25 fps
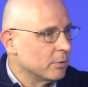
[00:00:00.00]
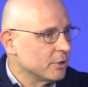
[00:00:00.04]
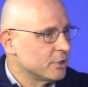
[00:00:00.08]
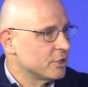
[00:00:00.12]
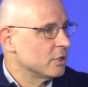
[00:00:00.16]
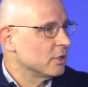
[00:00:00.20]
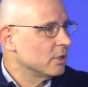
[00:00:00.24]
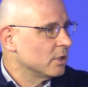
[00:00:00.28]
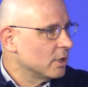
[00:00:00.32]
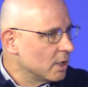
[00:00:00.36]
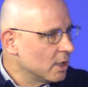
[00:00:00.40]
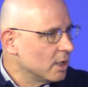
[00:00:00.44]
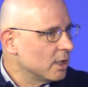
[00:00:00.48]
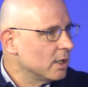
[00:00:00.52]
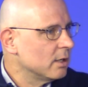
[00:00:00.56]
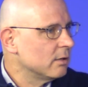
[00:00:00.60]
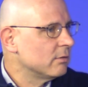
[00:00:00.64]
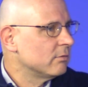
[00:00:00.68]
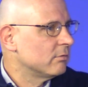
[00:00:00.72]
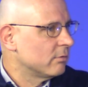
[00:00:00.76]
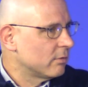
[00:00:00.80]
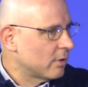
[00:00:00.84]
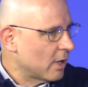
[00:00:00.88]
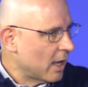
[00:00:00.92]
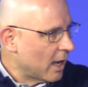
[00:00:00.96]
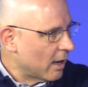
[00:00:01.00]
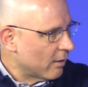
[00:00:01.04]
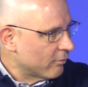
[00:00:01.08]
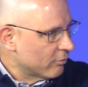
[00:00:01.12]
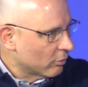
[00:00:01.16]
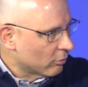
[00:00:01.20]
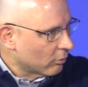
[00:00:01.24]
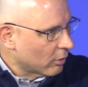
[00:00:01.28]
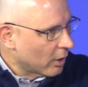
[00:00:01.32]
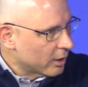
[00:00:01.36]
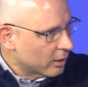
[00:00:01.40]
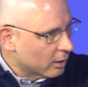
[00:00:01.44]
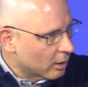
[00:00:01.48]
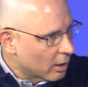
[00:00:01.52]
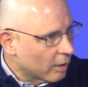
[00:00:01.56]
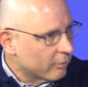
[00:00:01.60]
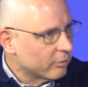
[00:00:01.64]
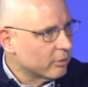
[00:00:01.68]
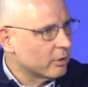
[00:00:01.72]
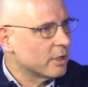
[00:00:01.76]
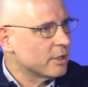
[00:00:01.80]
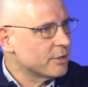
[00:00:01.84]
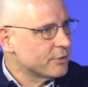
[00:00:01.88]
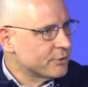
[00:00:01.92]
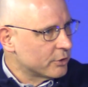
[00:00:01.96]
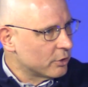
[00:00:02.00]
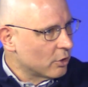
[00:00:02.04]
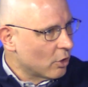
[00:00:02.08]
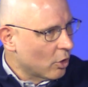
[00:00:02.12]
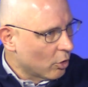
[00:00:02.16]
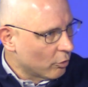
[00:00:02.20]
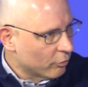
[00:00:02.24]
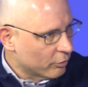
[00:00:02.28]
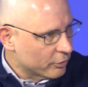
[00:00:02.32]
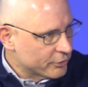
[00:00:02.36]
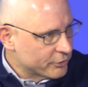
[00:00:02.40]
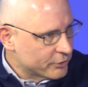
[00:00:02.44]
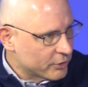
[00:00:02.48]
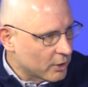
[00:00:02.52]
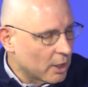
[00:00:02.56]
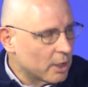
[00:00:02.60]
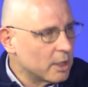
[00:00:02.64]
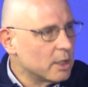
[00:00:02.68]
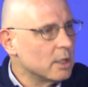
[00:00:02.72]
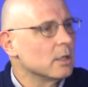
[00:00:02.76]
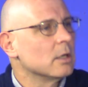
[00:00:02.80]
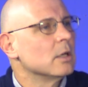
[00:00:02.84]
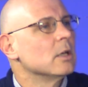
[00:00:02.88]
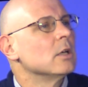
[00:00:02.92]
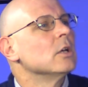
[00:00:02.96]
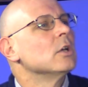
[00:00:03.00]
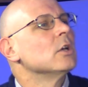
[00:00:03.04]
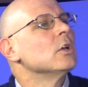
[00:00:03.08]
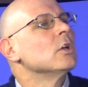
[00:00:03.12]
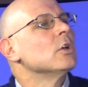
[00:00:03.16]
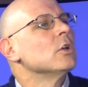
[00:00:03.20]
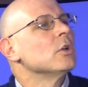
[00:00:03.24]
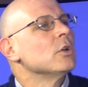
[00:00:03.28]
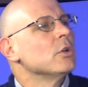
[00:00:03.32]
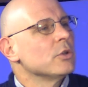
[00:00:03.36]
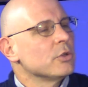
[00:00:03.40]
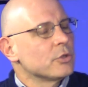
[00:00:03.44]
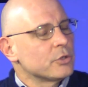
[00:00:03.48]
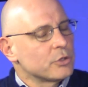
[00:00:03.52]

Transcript: But you need to have the right governance and oversight Right.